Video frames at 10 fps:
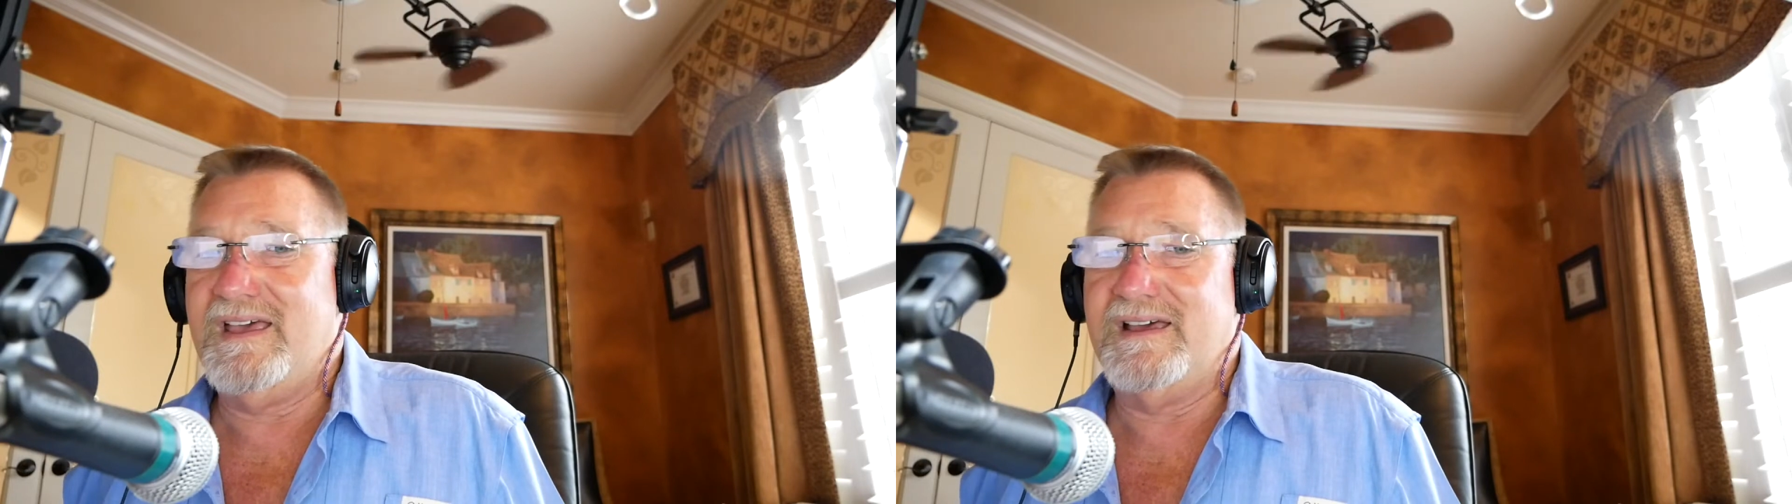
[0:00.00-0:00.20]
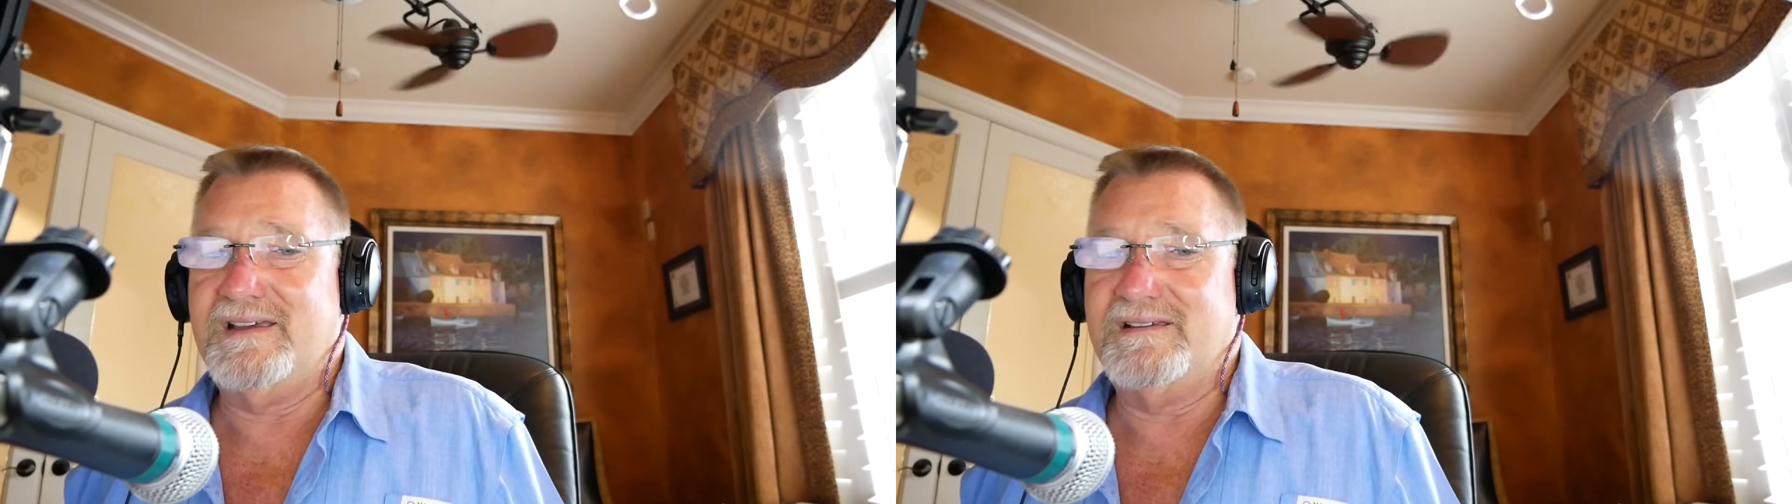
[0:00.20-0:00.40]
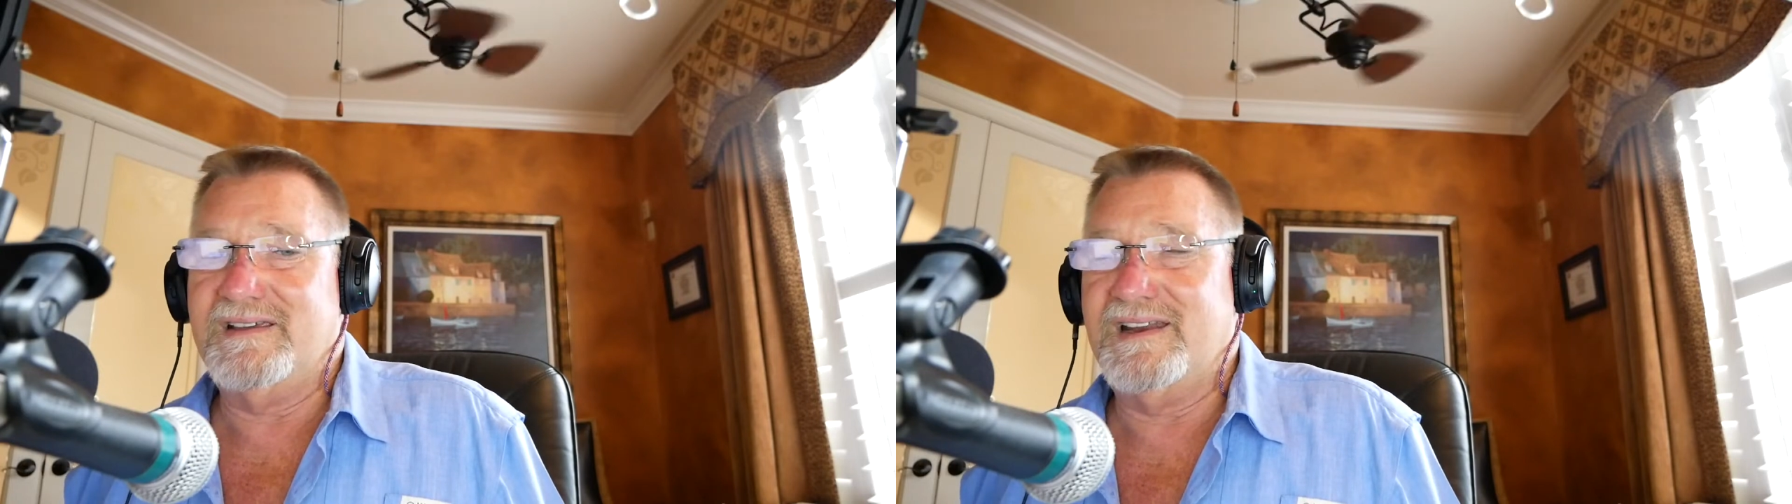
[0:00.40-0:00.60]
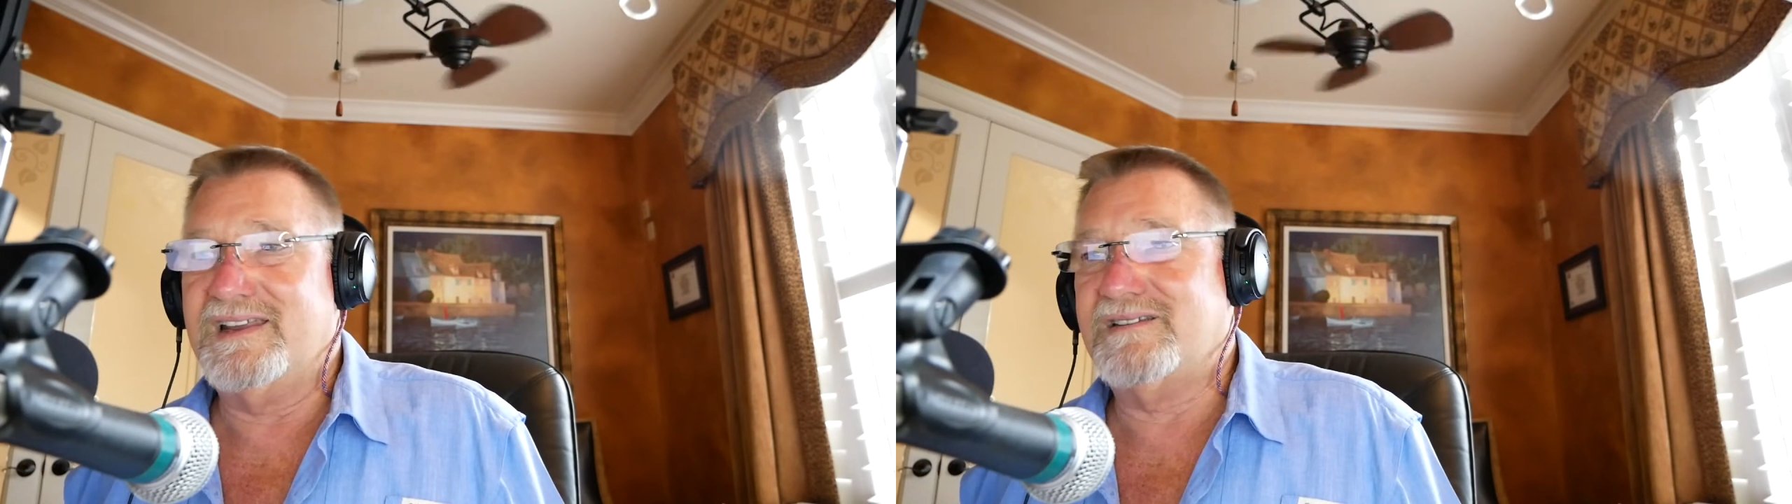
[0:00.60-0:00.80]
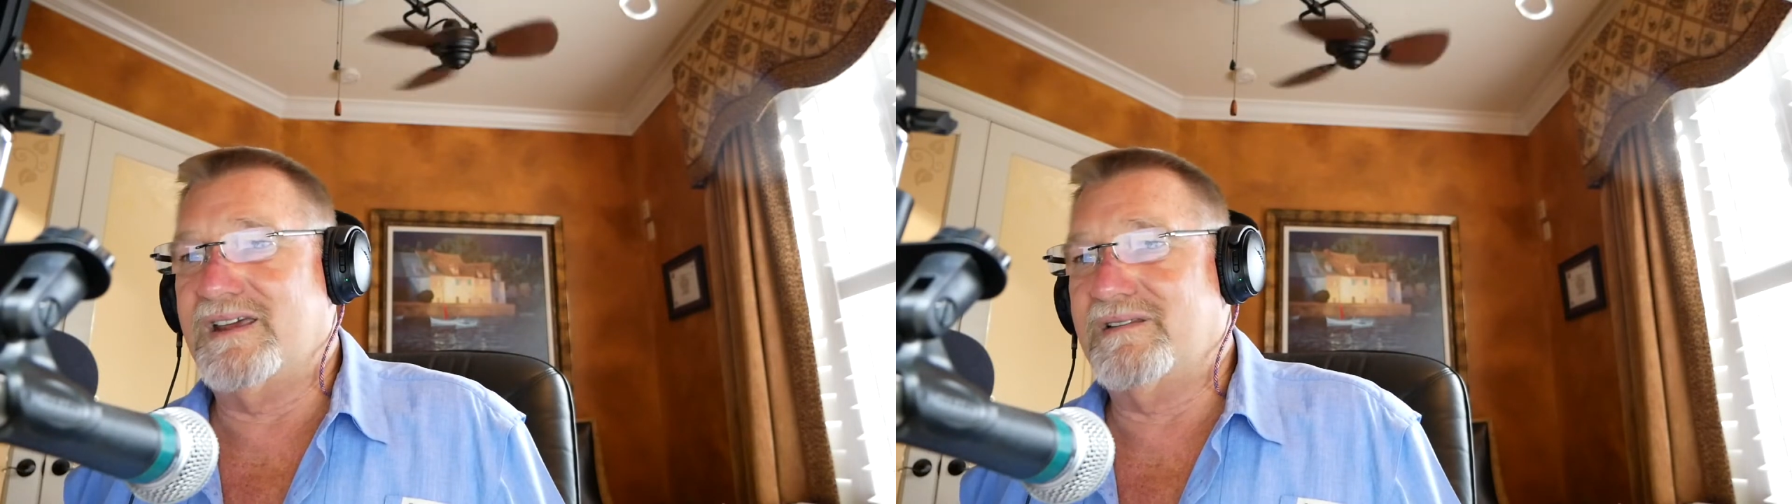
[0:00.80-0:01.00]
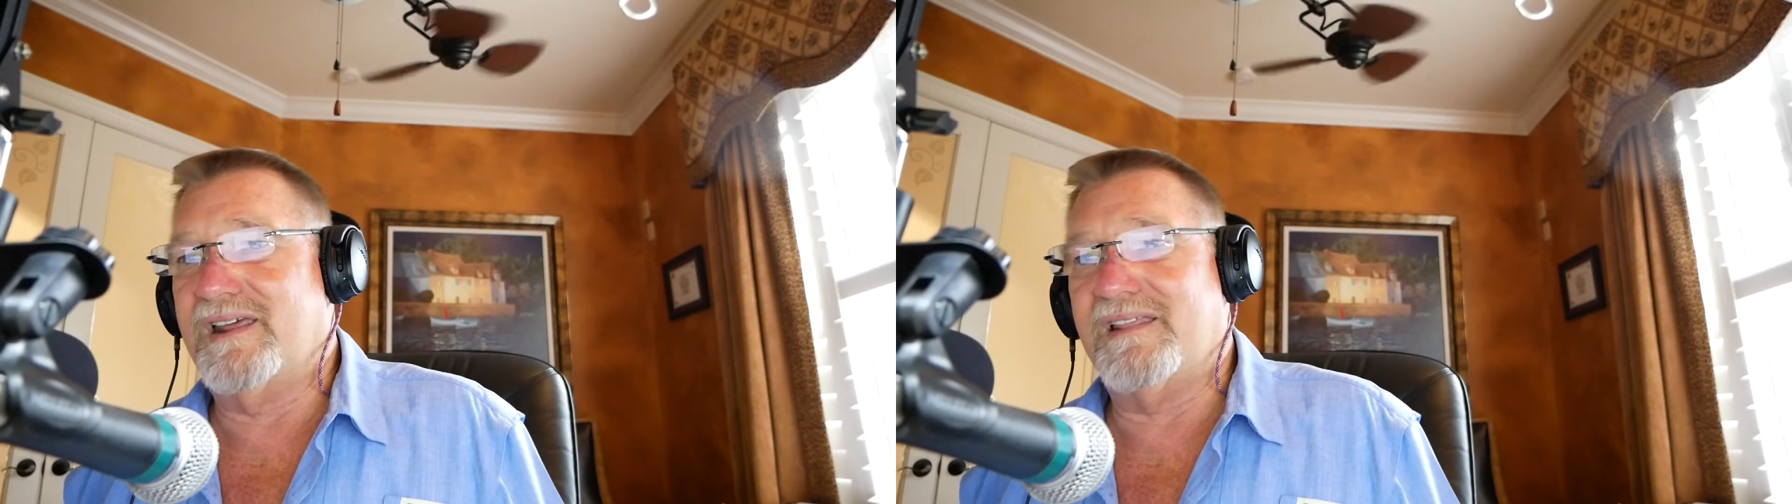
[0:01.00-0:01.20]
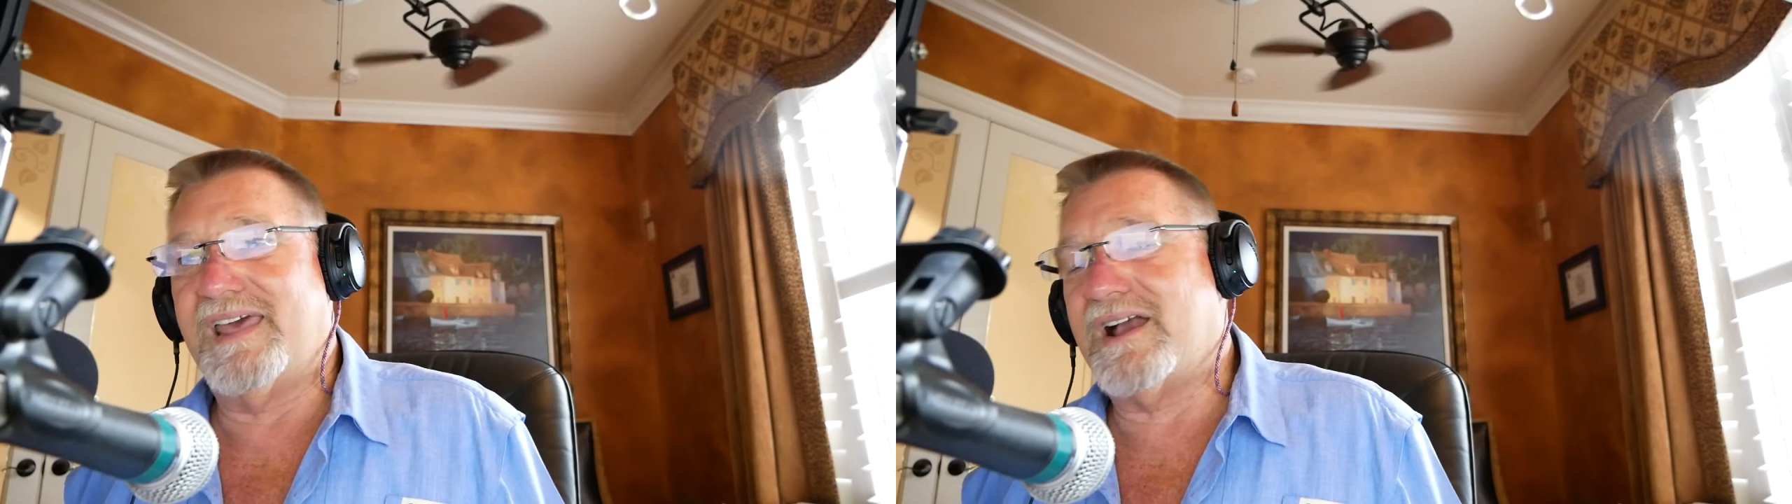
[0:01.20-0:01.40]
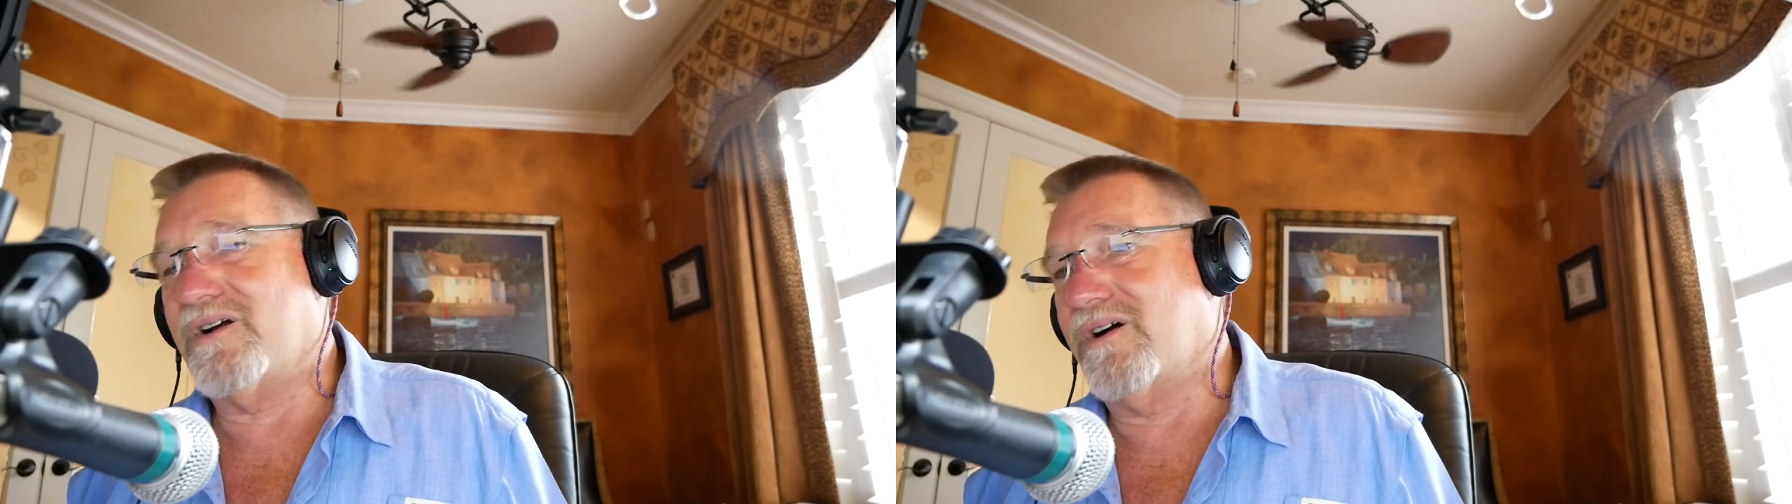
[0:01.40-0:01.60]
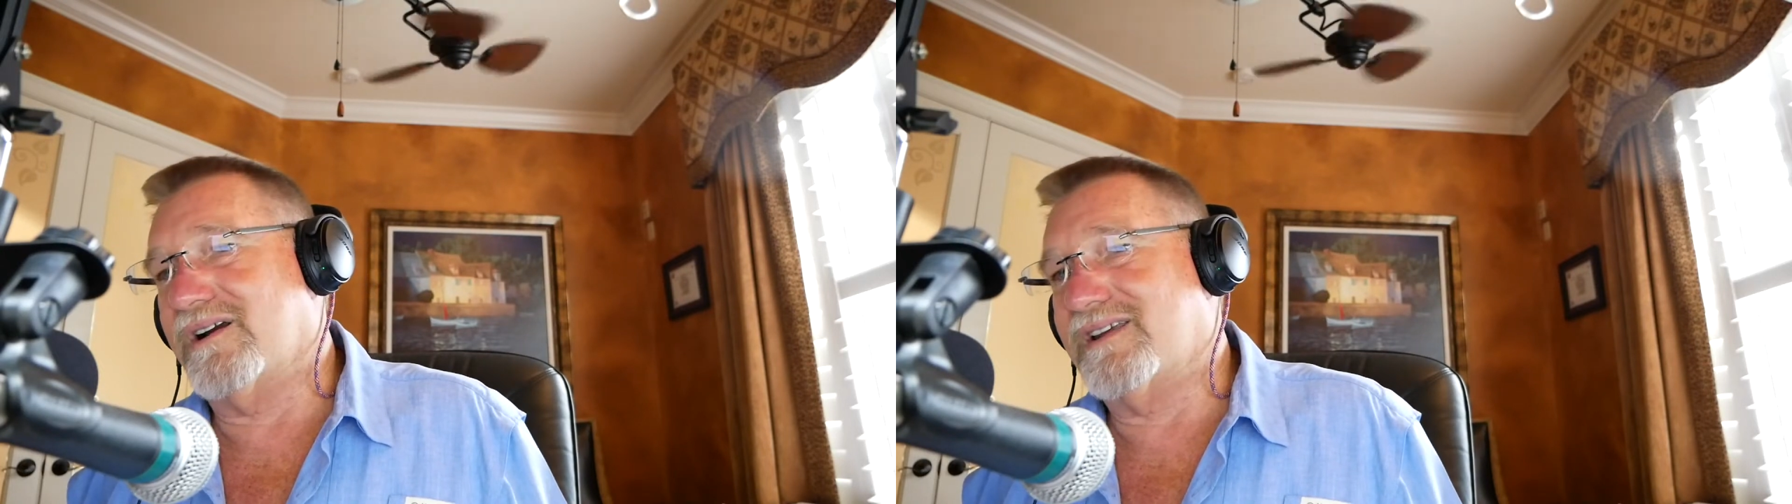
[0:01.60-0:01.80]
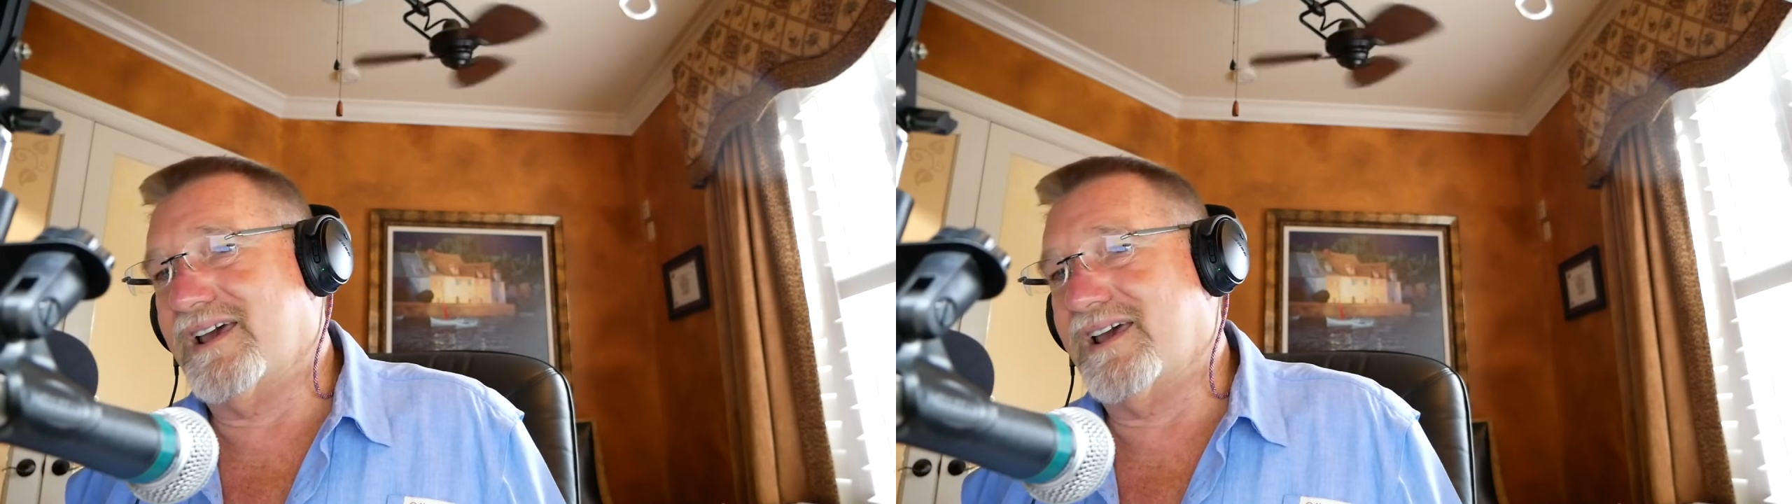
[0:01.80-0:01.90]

uh, and it, it th- that car at